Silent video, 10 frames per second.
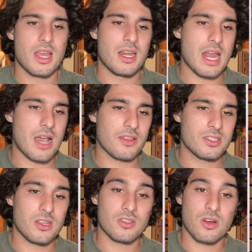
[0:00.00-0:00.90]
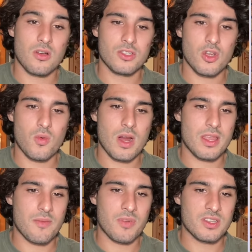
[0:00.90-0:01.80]
Now, the Suns are also aware
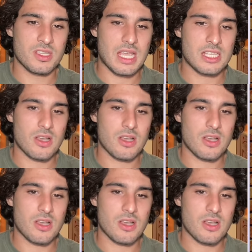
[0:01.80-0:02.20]
that Bridges has